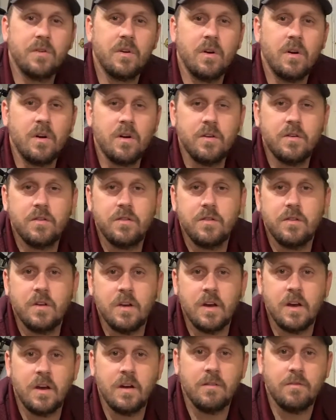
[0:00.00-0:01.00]
cars
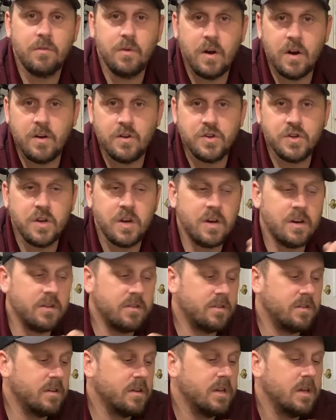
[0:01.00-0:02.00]
for air
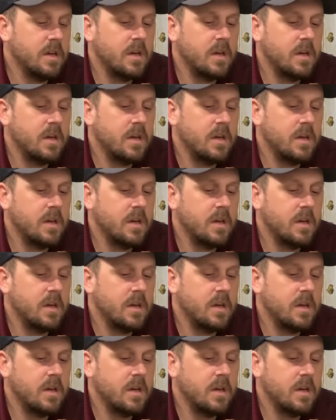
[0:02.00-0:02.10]
shocks.